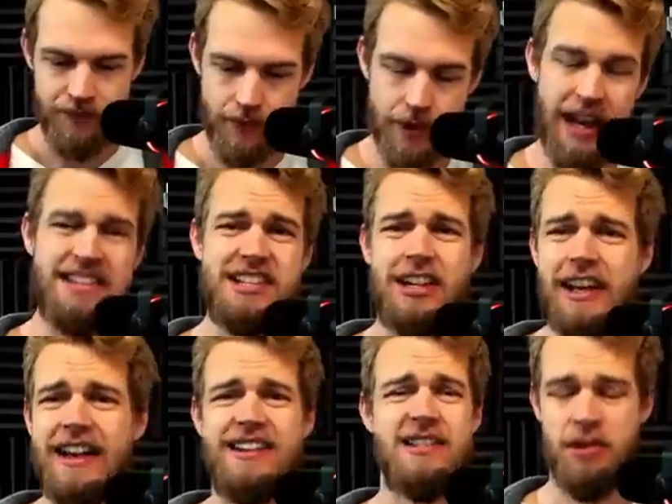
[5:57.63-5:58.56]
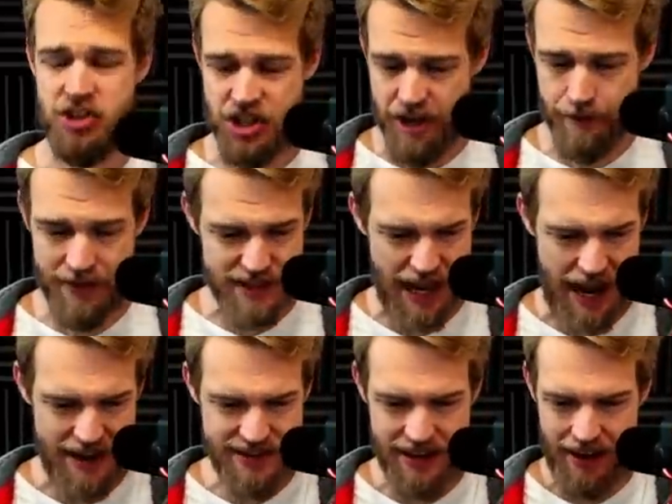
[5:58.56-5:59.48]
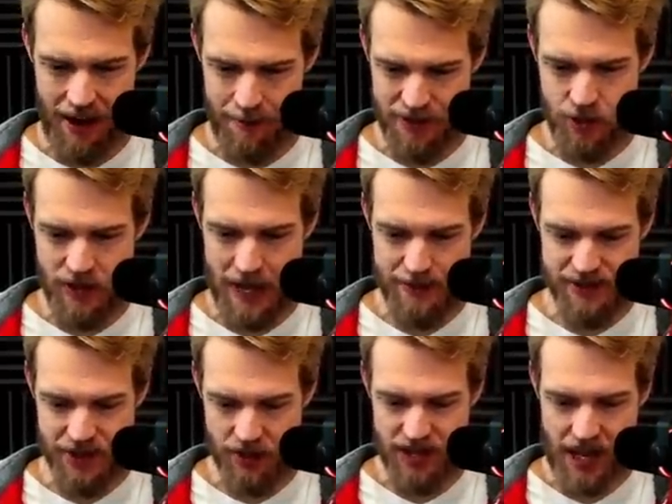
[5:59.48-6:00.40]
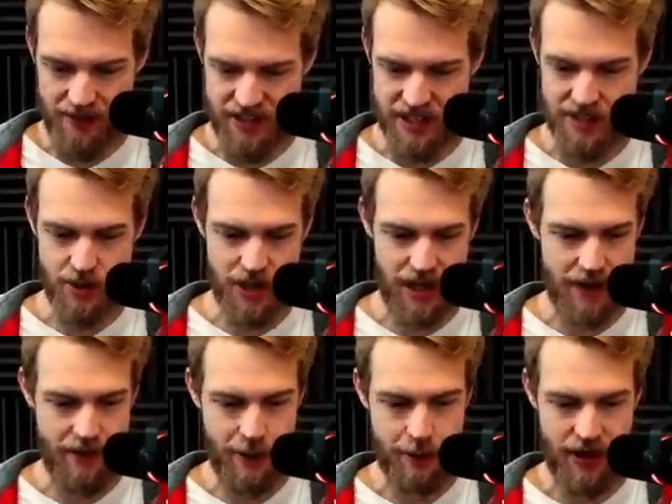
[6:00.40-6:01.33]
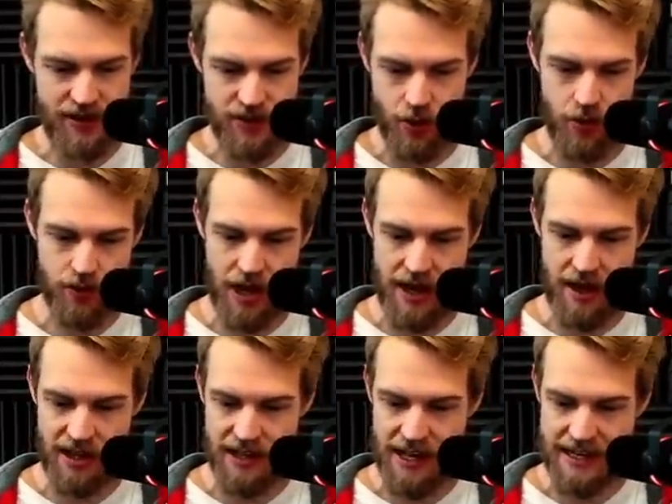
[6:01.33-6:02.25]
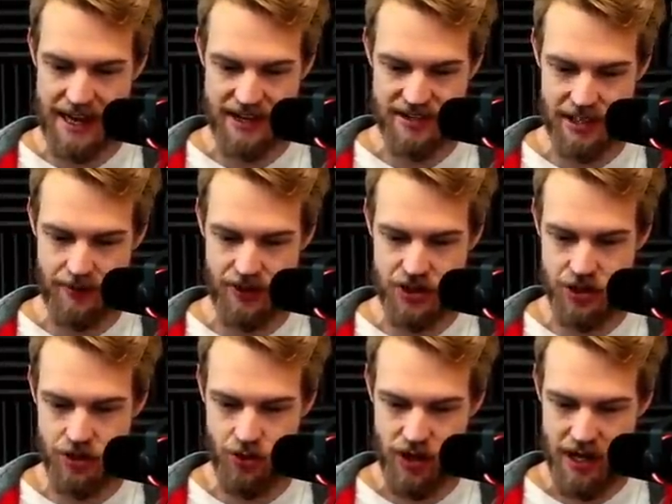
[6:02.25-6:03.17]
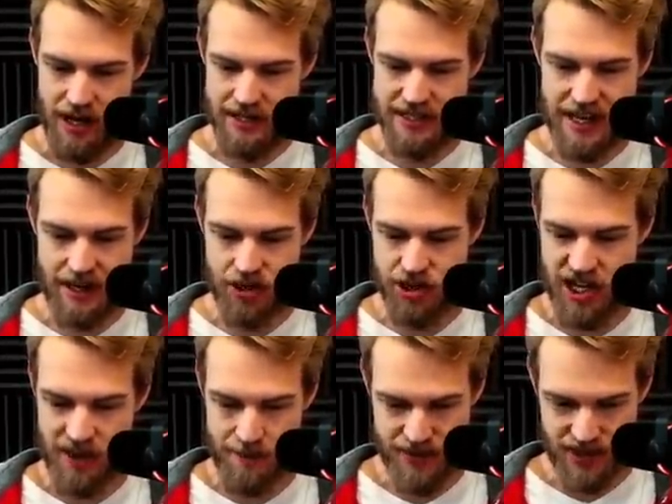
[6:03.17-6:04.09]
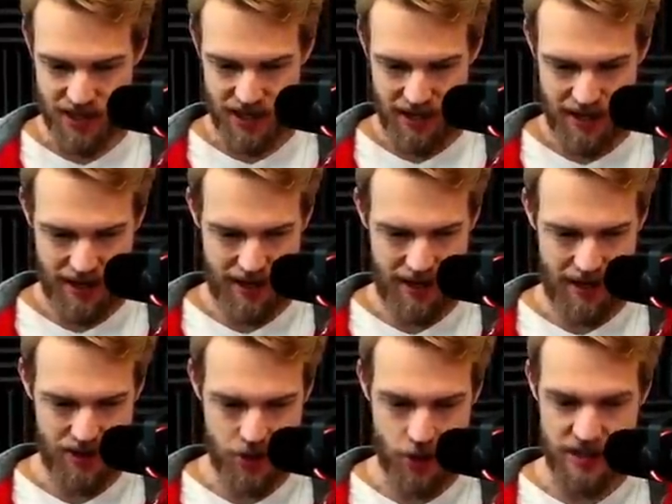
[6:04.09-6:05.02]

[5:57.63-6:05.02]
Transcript: let's collect some achievements guys um, between episodes obviously doing a lot of upgrades so uh, clan castle level 2 10 gems uh, destroy